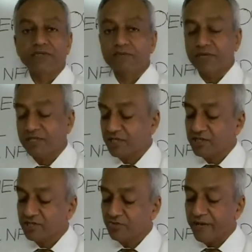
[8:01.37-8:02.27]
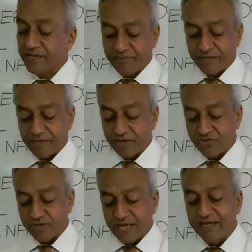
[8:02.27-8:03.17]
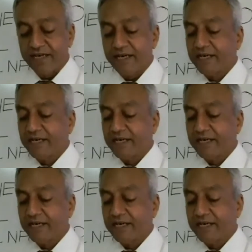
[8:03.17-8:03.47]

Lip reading: some touching is to be expected. So that